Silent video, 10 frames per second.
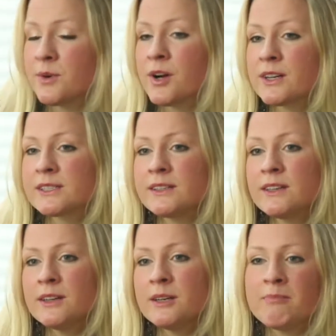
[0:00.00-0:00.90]
works
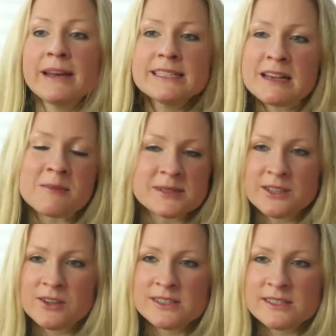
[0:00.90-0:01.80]
many times
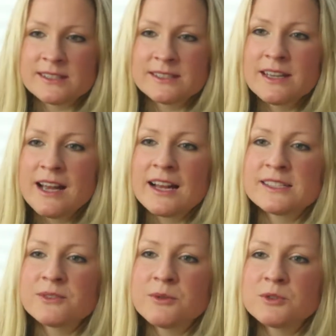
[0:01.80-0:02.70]
in concerts, and
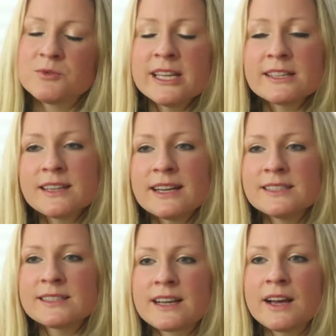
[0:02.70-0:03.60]
so it was really
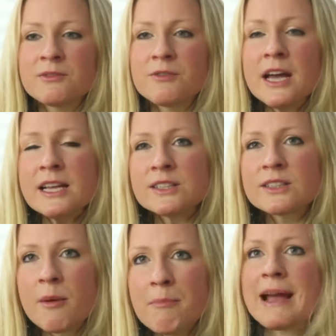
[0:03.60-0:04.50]
exciting to kind of
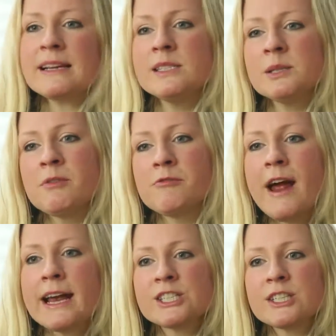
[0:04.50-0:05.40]
come back to them
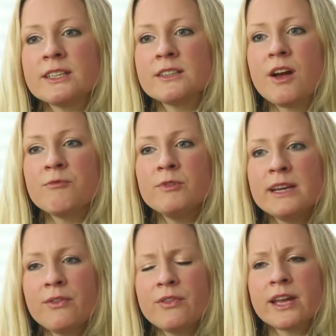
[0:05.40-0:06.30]
afresh and
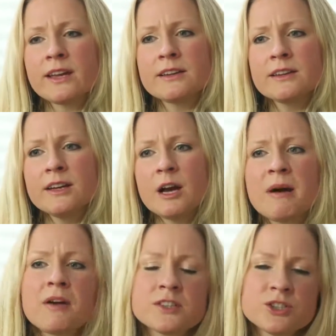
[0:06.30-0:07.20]
really think
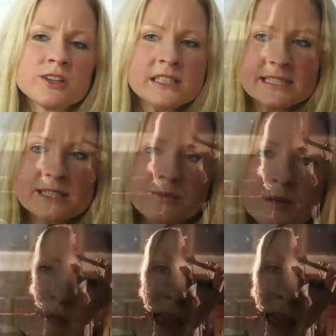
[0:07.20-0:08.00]
about the choices that we've